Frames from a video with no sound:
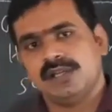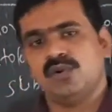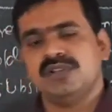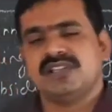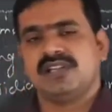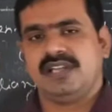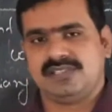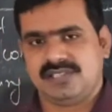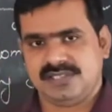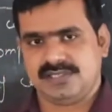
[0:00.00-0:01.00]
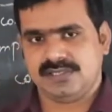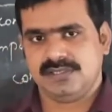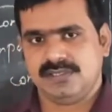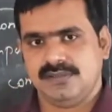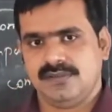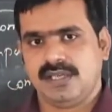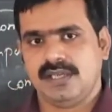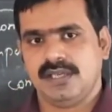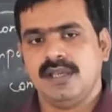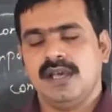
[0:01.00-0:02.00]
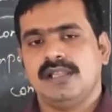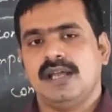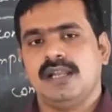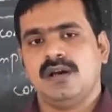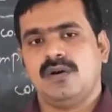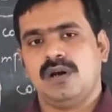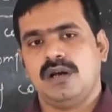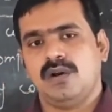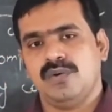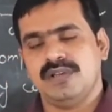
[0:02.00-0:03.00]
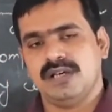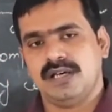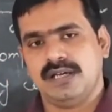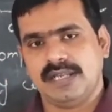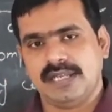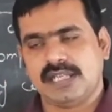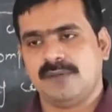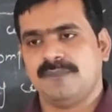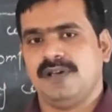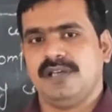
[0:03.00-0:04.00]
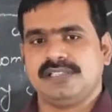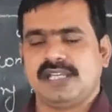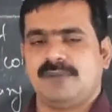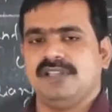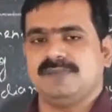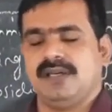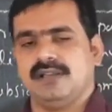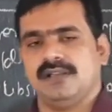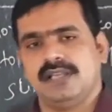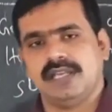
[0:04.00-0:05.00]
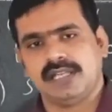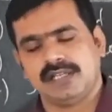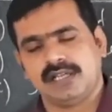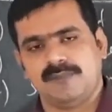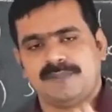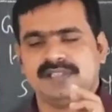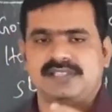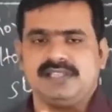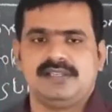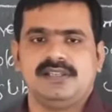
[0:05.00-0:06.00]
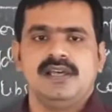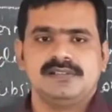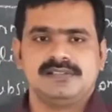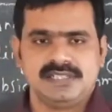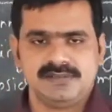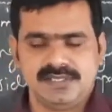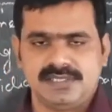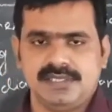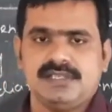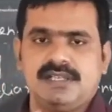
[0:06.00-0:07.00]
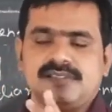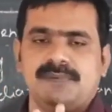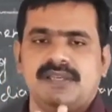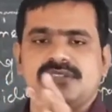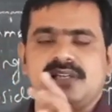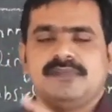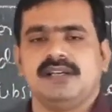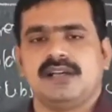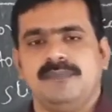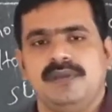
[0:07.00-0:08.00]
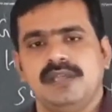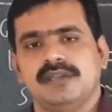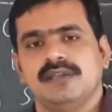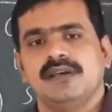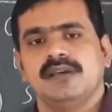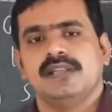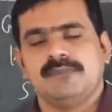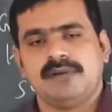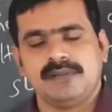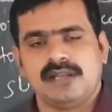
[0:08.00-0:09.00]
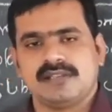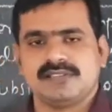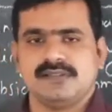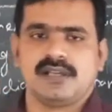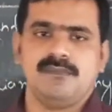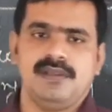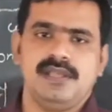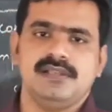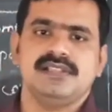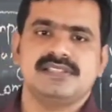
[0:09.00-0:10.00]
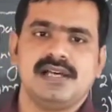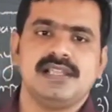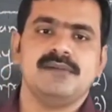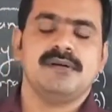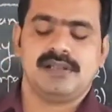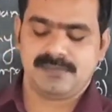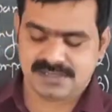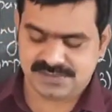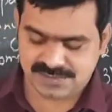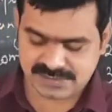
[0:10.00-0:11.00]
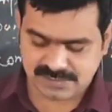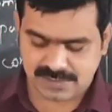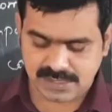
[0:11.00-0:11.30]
Rules and regulations. Okay, then date of establishment, date of incorporation, situation, that is the place of the company, name and address of the company. These are the memorandum of association.